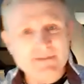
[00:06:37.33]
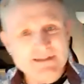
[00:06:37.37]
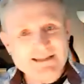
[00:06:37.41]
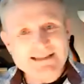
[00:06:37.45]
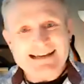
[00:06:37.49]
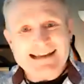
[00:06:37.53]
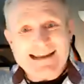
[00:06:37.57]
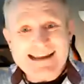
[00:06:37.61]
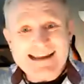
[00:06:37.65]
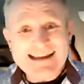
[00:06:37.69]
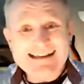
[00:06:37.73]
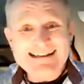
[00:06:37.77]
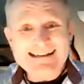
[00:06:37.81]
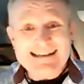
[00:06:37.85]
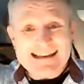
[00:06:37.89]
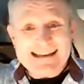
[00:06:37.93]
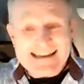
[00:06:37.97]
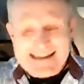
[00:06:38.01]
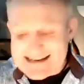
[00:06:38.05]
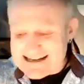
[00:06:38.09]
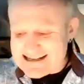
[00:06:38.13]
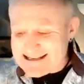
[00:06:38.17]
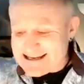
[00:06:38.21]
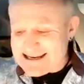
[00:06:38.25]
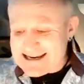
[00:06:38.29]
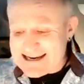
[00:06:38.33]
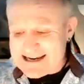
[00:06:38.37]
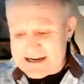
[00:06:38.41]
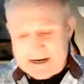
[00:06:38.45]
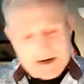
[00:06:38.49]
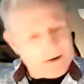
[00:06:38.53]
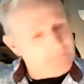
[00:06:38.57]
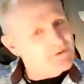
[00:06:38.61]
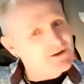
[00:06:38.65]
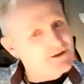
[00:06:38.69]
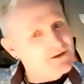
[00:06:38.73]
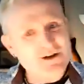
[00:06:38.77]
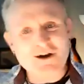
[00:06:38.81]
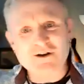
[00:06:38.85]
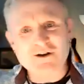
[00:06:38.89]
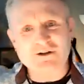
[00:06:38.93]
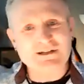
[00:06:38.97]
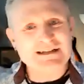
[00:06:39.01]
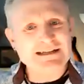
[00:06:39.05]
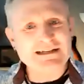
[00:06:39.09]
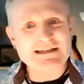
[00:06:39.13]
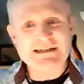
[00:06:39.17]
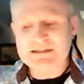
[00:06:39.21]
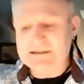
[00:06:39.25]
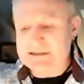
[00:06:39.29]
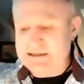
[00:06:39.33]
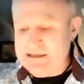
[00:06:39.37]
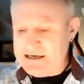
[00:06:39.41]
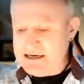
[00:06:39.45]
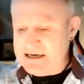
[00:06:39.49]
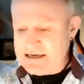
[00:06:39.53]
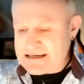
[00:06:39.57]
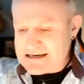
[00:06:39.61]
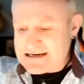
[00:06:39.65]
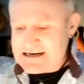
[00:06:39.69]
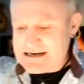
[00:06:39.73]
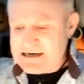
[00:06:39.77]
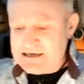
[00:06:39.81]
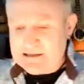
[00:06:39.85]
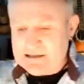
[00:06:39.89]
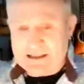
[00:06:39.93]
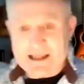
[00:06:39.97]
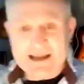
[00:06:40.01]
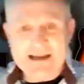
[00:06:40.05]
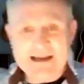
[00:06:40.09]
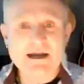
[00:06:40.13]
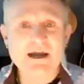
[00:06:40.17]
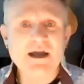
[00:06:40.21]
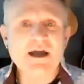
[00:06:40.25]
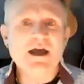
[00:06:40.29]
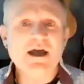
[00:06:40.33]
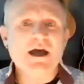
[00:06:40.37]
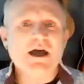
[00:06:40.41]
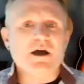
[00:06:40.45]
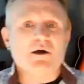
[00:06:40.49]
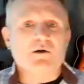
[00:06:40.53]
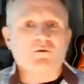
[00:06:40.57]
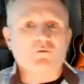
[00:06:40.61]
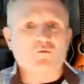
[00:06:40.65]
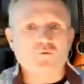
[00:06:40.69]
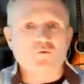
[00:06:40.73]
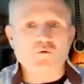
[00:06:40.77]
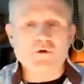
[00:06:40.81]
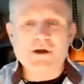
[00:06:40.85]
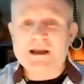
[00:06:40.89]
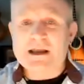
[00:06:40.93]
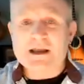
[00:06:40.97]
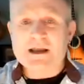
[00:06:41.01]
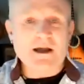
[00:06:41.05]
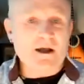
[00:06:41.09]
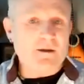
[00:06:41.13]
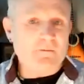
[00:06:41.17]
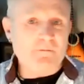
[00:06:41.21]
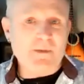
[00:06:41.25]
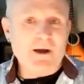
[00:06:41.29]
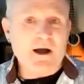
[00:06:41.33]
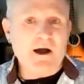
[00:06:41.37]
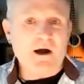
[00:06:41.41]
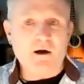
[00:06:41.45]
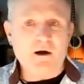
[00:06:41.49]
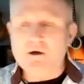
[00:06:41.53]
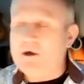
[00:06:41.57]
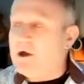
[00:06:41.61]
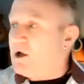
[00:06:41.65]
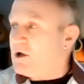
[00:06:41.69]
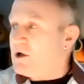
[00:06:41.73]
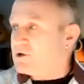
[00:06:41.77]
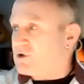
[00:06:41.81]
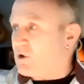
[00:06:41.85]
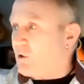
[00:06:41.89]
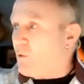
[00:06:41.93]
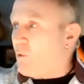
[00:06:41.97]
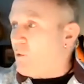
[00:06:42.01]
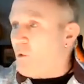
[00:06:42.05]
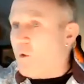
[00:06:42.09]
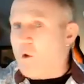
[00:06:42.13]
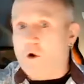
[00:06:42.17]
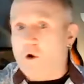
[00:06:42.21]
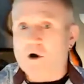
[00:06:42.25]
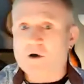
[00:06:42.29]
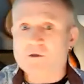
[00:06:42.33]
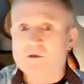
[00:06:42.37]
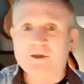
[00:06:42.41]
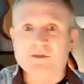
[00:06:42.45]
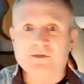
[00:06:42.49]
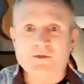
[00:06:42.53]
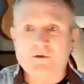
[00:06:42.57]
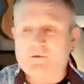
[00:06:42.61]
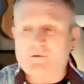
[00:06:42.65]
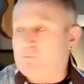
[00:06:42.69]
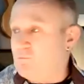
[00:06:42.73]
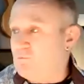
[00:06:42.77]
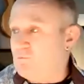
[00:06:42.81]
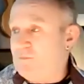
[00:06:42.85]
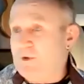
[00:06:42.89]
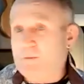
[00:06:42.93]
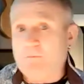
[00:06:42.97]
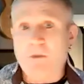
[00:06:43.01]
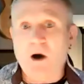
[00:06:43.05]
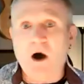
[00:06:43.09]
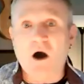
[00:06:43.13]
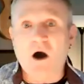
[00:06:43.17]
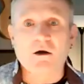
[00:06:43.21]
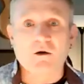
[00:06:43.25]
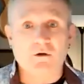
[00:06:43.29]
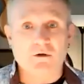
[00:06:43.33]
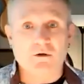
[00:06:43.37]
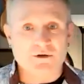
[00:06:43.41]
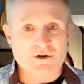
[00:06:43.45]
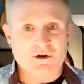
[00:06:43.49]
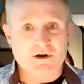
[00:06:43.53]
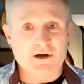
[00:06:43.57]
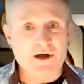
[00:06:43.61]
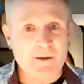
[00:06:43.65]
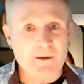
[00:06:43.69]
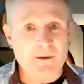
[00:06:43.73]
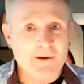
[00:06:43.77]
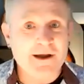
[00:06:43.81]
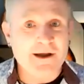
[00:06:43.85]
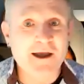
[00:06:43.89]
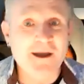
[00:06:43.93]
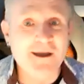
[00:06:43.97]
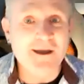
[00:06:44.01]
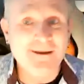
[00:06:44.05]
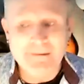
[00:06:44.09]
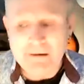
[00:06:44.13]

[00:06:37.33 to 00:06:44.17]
Ding, ding, ding. Come to church. Ding, ding, ding. Like ringing a bell to warn that the Mongols are coming in.